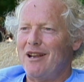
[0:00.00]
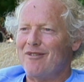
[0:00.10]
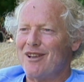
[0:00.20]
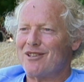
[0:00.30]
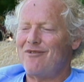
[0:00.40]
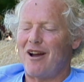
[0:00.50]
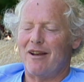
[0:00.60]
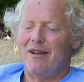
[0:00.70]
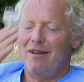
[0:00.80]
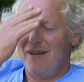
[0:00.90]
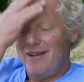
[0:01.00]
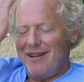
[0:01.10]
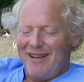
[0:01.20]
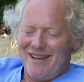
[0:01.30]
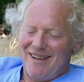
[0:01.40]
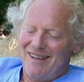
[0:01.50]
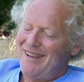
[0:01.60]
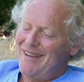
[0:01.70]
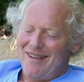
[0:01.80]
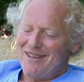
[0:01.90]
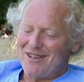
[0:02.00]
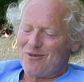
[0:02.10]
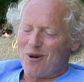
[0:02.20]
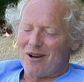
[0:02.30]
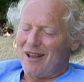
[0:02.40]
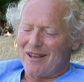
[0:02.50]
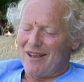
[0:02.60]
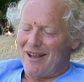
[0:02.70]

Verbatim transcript: everything's fine. It doesn't work like